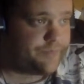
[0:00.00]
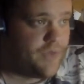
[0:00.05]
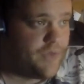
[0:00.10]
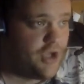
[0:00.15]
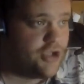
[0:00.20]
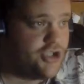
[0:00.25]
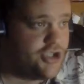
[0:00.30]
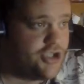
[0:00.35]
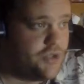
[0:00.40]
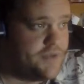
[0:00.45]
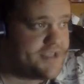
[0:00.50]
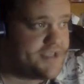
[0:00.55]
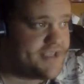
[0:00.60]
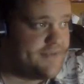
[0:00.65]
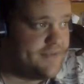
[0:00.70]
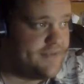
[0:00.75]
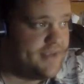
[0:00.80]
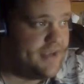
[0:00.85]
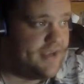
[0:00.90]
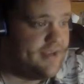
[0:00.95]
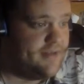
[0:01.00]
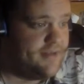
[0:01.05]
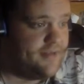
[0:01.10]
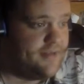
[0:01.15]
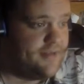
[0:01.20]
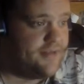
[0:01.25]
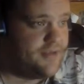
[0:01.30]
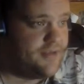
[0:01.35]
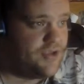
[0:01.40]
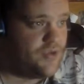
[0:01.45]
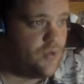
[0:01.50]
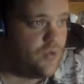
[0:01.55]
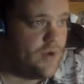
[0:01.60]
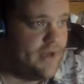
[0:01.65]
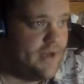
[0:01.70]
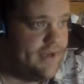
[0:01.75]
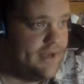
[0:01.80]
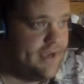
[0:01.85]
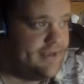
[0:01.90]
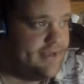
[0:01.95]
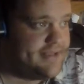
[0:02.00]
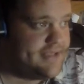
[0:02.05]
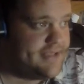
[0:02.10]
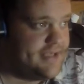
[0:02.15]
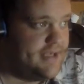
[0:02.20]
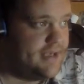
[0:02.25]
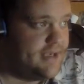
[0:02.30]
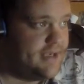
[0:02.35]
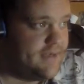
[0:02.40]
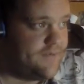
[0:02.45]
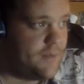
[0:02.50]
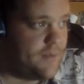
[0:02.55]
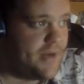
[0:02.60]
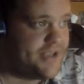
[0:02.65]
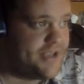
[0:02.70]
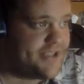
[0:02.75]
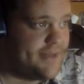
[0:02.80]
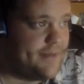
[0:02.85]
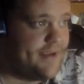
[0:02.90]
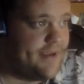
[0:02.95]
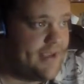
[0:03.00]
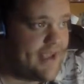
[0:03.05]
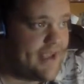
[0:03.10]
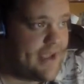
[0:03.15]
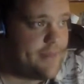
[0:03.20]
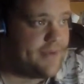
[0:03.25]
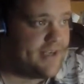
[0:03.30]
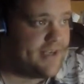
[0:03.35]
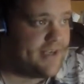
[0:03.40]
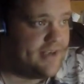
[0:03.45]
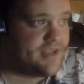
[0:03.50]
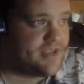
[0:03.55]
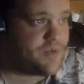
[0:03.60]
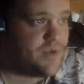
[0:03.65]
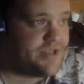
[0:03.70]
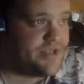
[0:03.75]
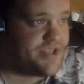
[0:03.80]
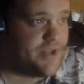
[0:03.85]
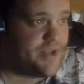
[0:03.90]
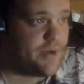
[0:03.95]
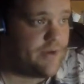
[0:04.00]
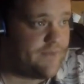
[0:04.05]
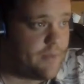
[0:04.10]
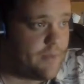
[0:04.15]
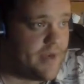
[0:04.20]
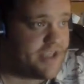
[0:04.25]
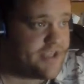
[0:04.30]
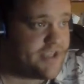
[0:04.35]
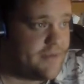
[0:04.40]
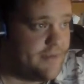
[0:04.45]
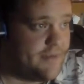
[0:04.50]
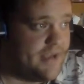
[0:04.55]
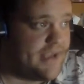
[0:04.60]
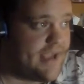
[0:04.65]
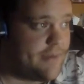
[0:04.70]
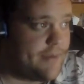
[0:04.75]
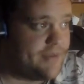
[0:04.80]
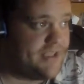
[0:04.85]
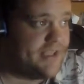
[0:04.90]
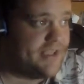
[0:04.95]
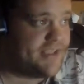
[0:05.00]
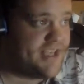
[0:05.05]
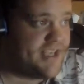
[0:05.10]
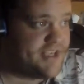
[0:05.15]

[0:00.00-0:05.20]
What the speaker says: June 17th, 2019, information that may cap indicated, as well as other information that may cap indicated, takes